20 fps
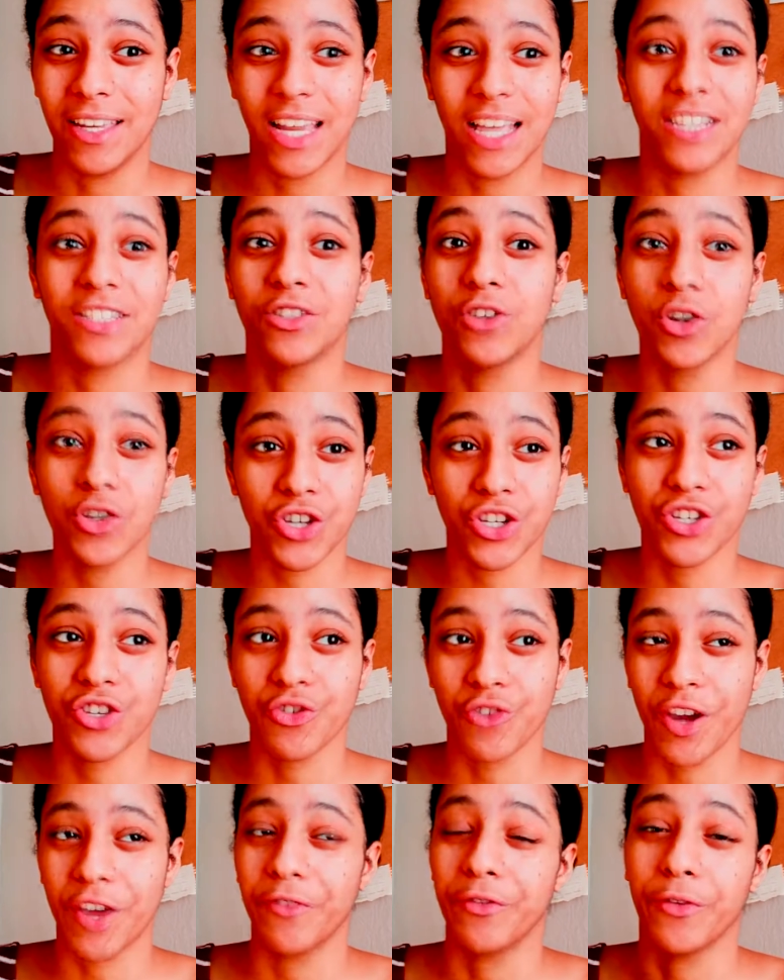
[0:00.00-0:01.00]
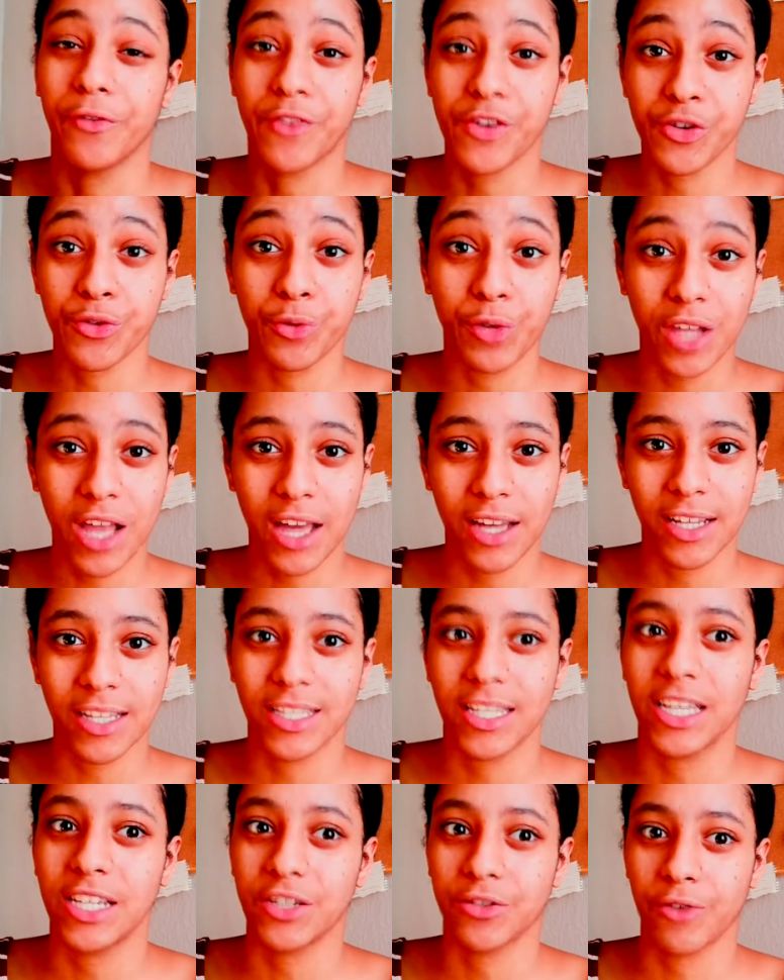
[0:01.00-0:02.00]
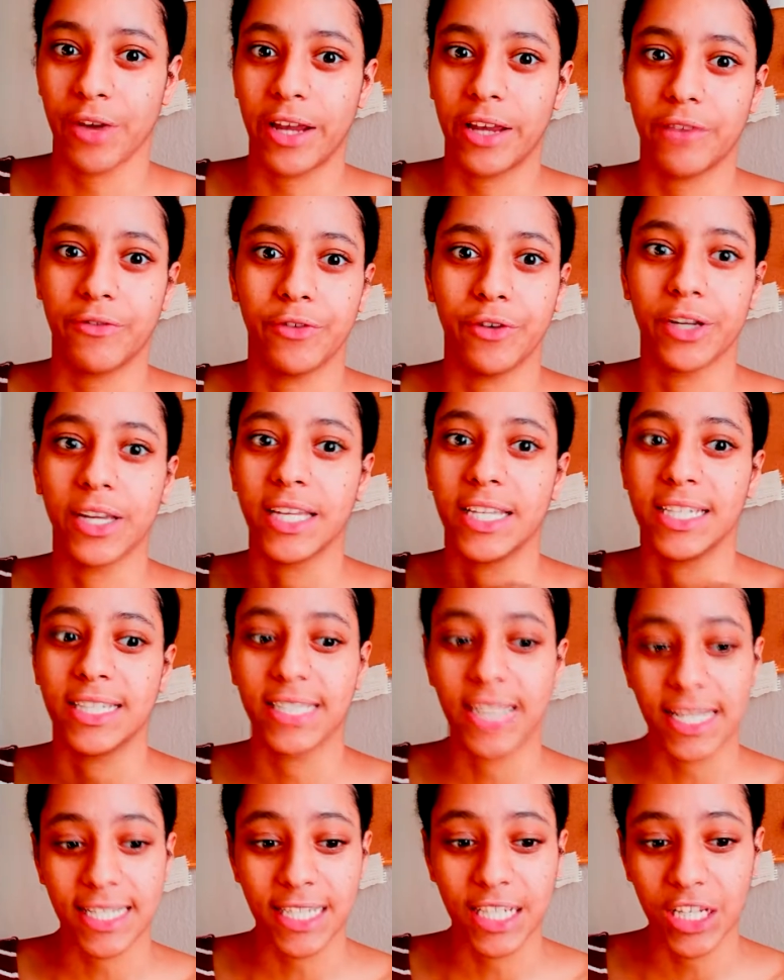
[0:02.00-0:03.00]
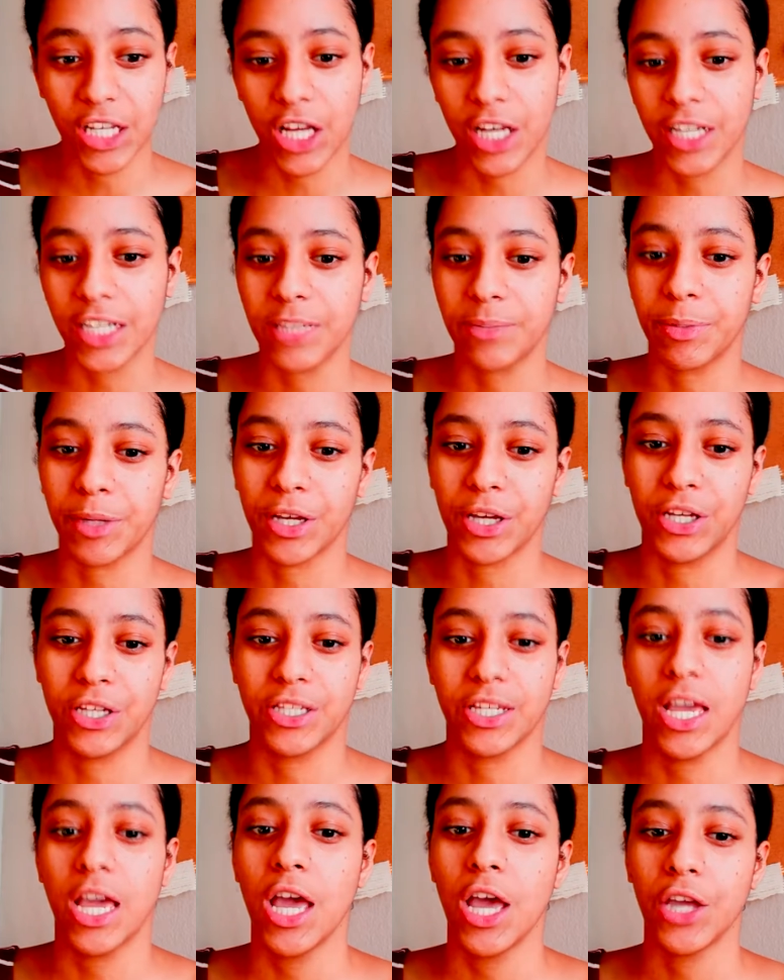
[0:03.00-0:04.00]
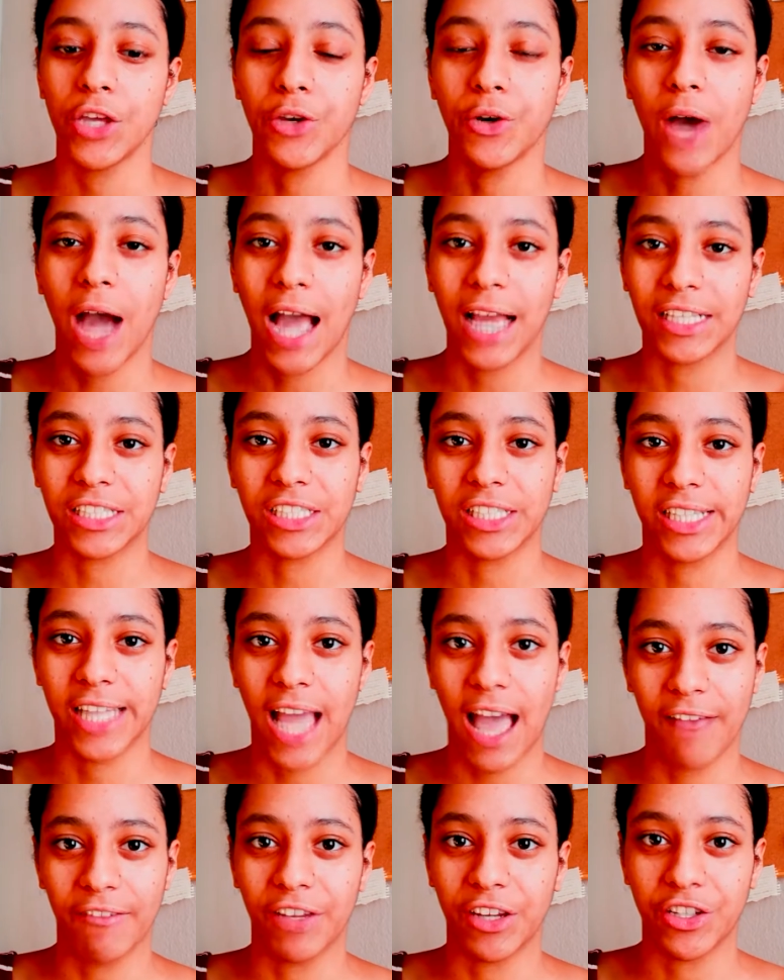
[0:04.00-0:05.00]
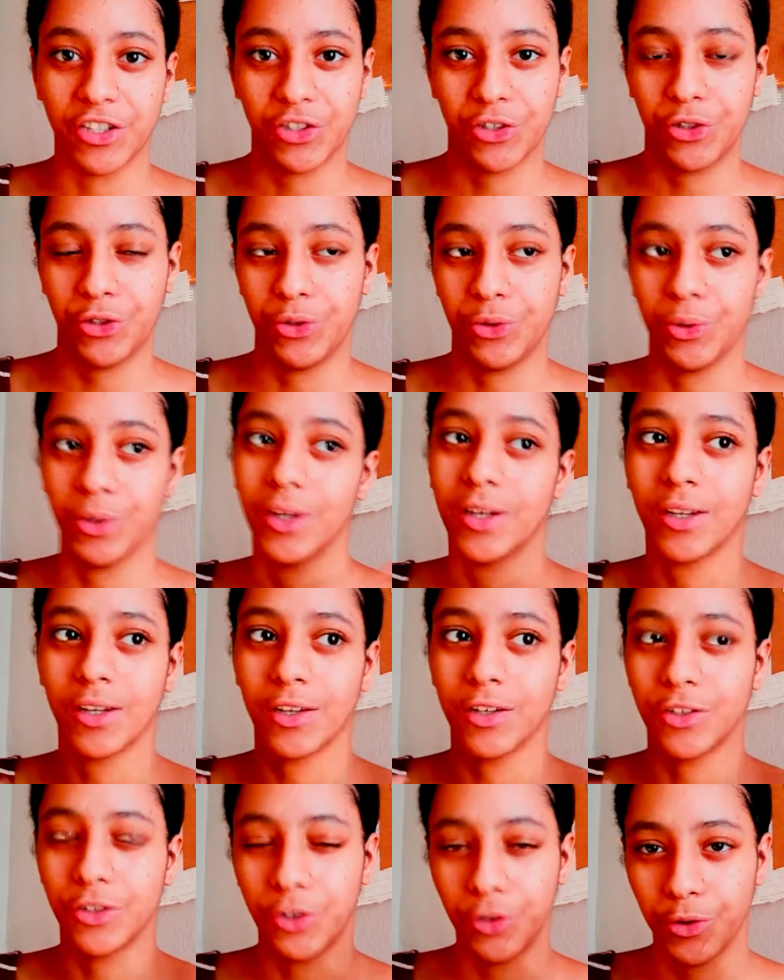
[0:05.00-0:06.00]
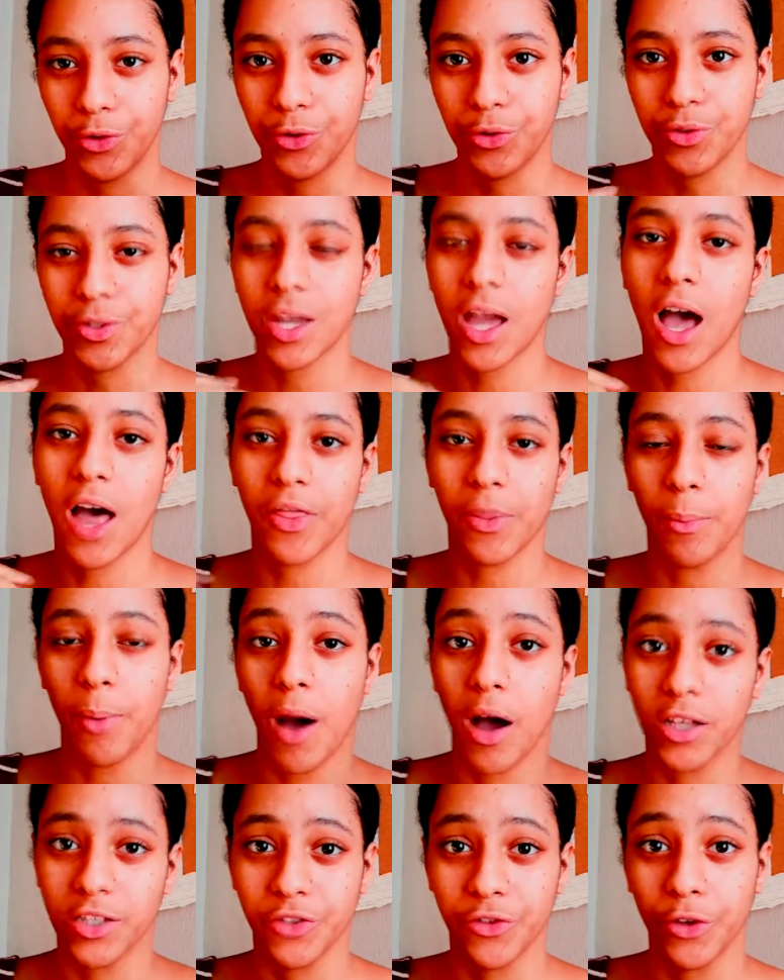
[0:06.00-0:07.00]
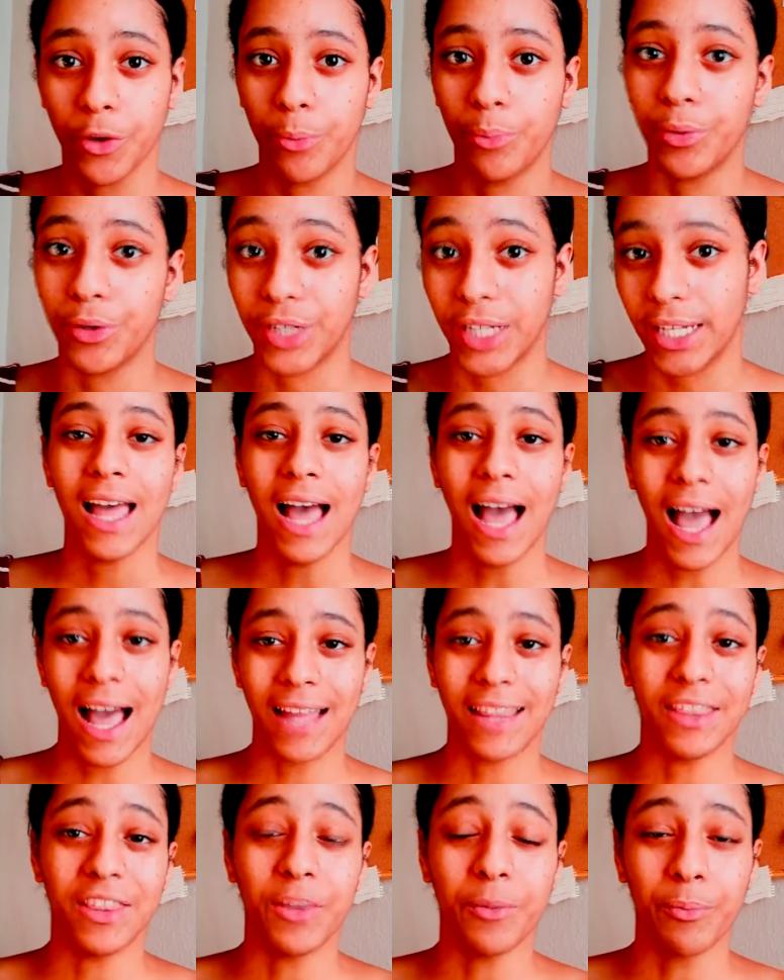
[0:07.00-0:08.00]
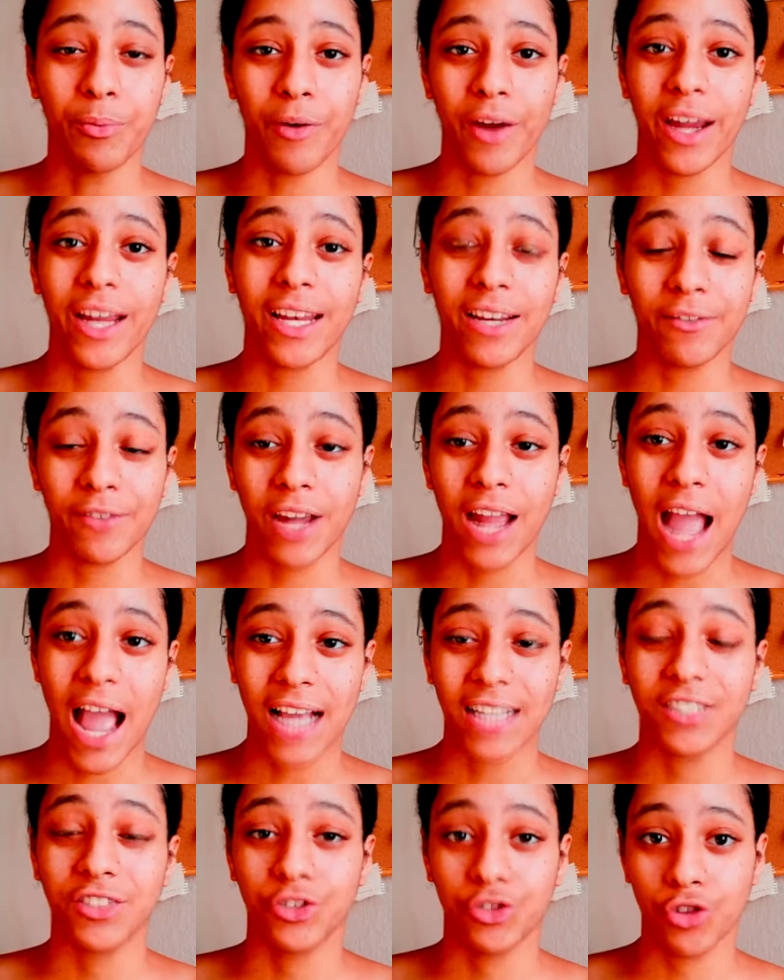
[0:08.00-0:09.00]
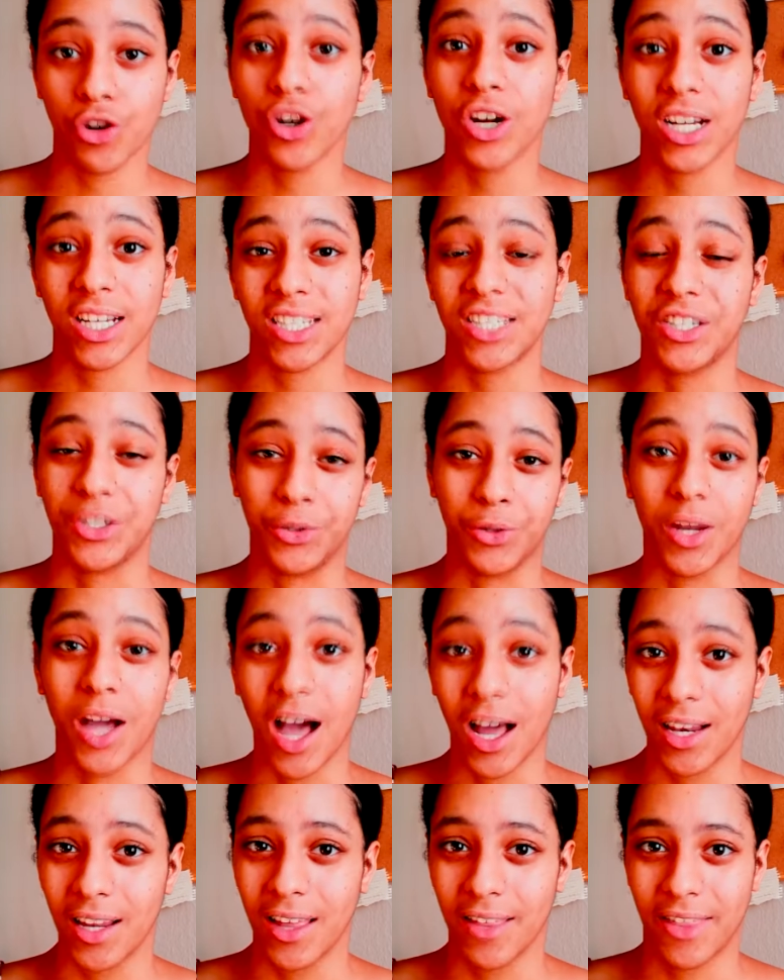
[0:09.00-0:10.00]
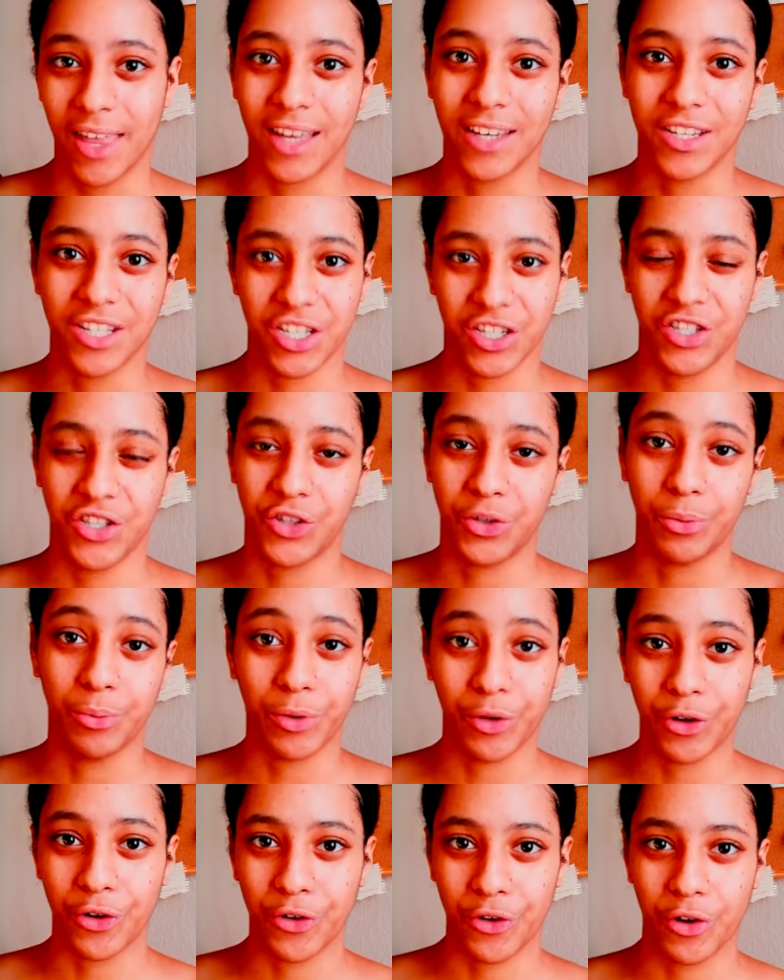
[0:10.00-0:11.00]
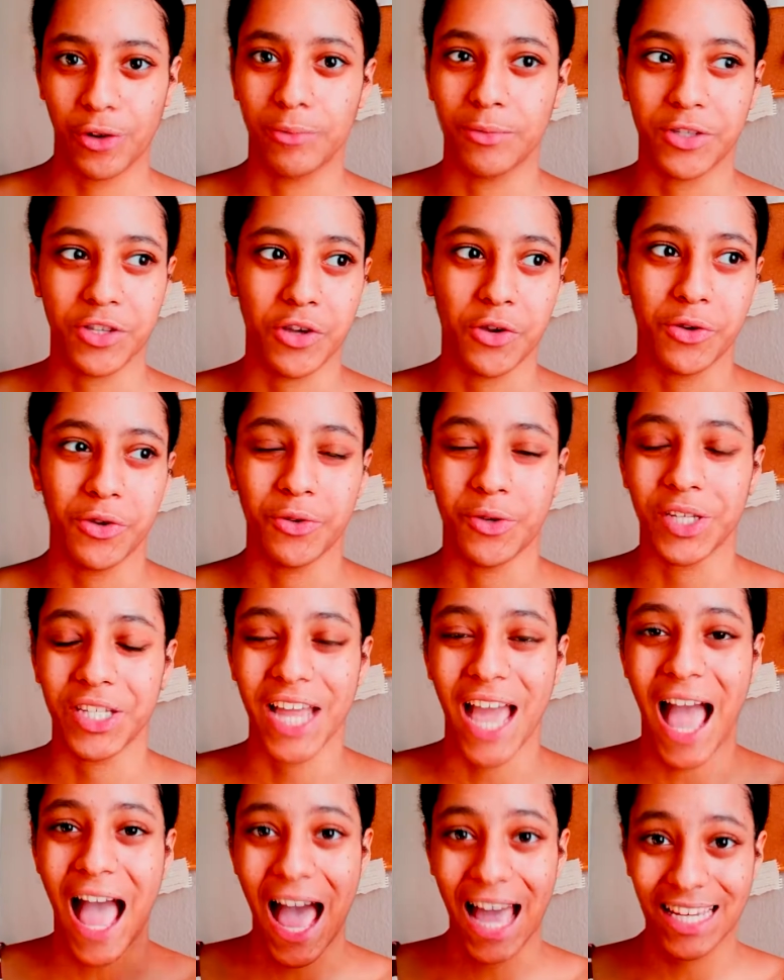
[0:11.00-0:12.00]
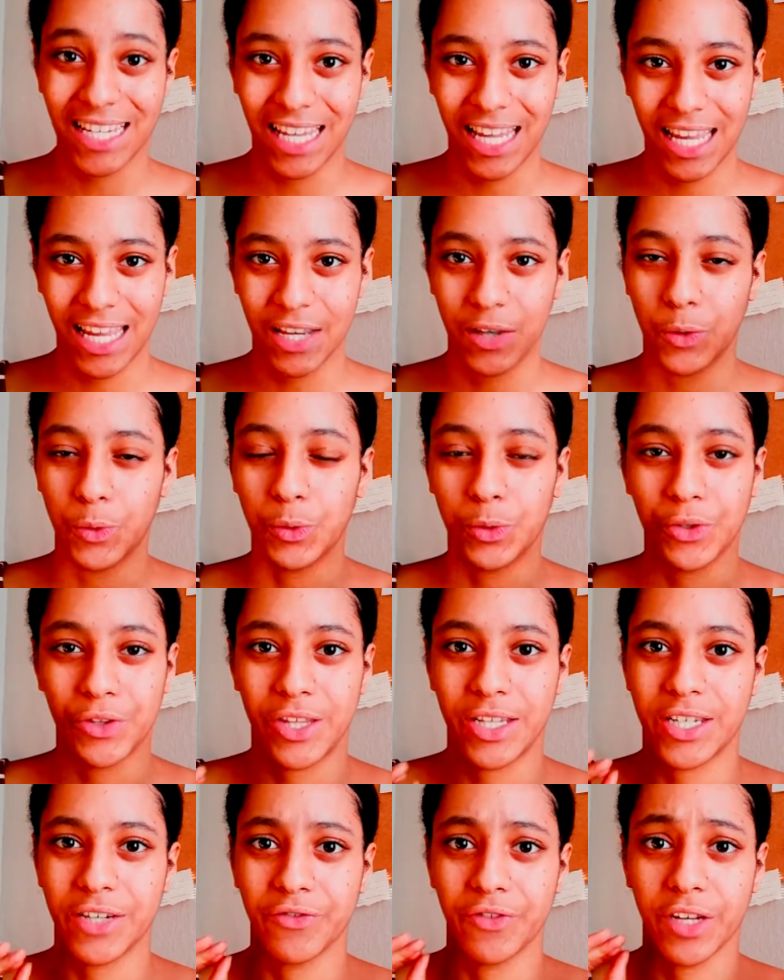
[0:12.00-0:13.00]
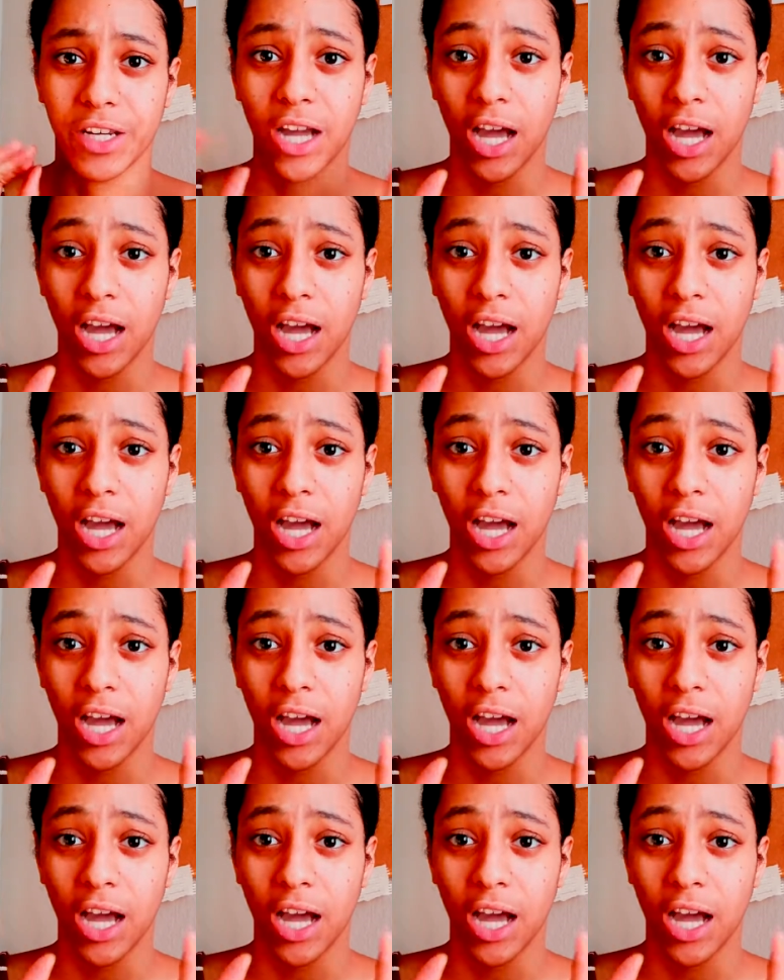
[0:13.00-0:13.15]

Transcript: It's not just great for visual learners, it's great for kinesthetic learners because you're actually having to use other parts of your body, and the brain reacts stronger to colour than just to monochrome, so you can add in all of the different